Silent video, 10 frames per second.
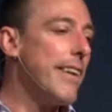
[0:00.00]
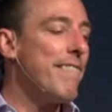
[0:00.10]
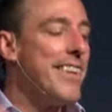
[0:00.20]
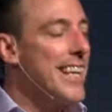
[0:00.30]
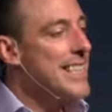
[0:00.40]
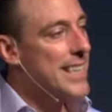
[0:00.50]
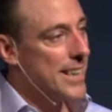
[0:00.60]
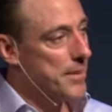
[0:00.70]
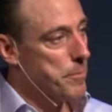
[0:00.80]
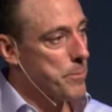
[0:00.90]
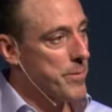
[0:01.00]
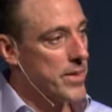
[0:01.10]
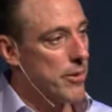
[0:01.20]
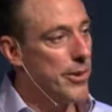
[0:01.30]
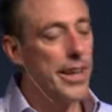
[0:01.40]
That's it.
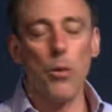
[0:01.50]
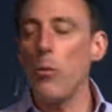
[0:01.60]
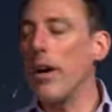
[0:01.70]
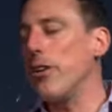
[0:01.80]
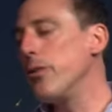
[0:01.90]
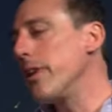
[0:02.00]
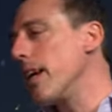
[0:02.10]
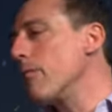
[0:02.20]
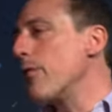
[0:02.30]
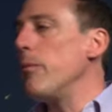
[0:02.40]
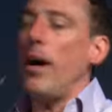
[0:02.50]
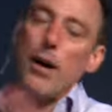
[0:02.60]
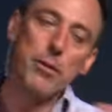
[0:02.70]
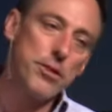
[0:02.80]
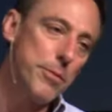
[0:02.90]
I don't care where you came from, how
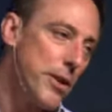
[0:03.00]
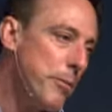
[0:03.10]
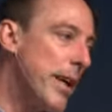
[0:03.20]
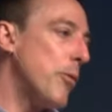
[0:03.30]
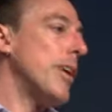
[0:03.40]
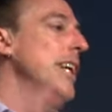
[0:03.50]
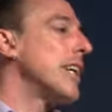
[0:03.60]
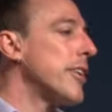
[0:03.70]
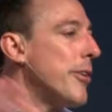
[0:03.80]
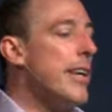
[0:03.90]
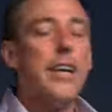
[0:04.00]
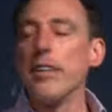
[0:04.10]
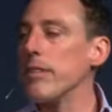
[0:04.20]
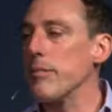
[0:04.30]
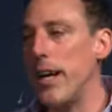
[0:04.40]
much money you make, what color you
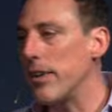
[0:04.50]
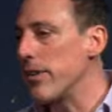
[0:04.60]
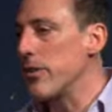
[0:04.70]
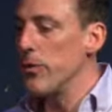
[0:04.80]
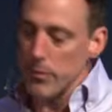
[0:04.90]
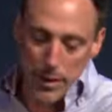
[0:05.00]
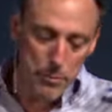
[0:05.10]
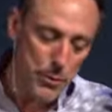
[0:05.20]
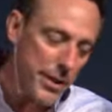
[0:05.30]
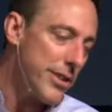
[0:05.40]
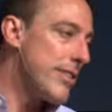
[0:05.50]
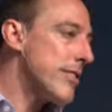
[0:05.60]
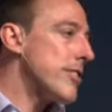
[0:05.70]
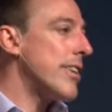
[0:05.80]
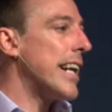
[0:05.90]
doesn't matter. You are my brother and
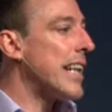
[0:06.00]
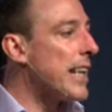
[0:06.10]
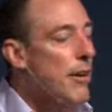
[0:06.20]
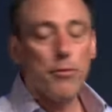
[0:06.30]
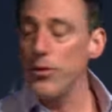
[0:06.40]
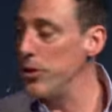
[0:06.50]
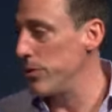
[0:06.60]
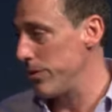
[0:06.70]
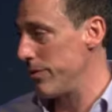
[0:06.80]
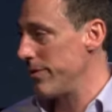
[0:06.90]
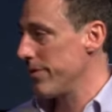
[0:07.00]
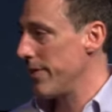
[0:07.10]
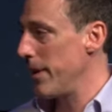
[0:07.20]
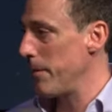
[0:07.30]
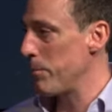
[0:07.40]
sister. I love you.
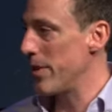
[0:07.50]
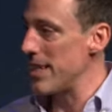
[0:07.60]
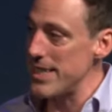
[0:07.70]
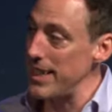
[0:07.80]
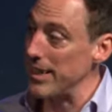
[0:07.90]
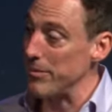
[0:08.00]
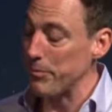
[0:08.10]
Right? That's it.